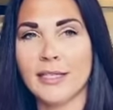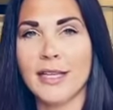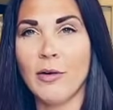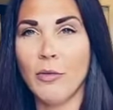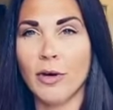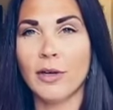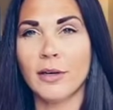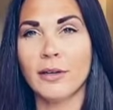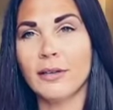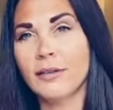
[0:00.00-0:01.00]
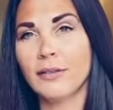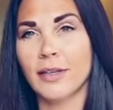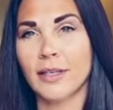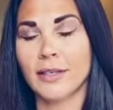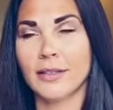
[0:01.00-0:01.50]
has that one,
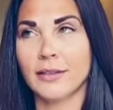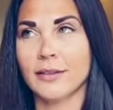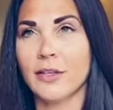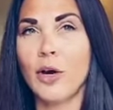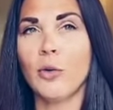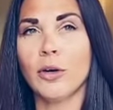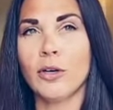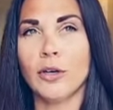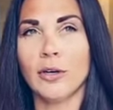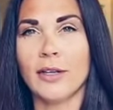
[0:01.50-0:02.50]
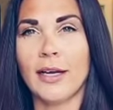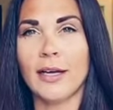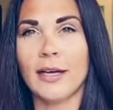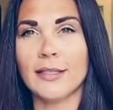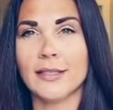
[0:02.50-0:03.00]
like, coworker
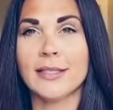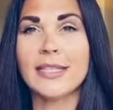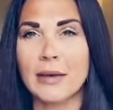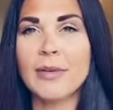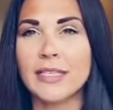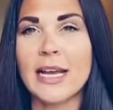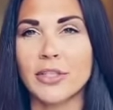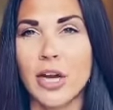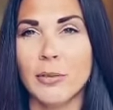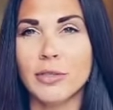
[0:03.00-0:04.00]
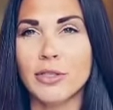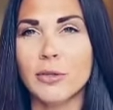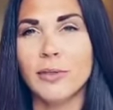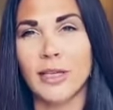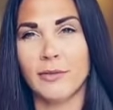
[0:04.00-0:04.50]
that has the same exact job as
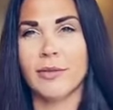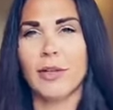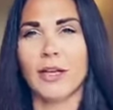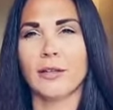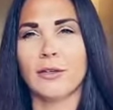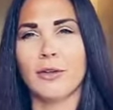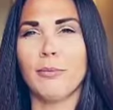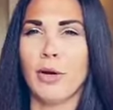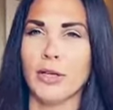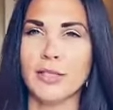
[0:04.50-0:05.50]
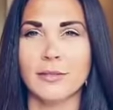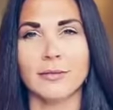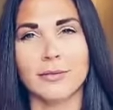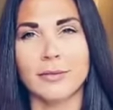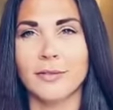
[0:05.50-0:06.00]
you, but they feel like they're the boss
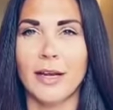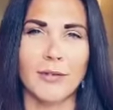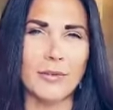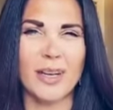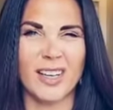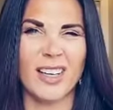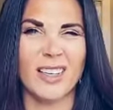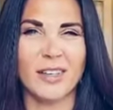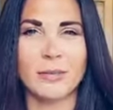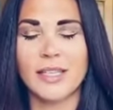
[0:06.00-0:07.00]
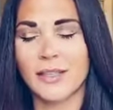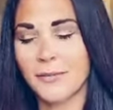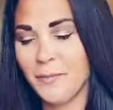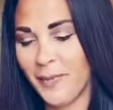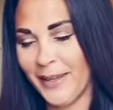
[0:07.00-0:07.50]
of everybody, you know what I'm saying?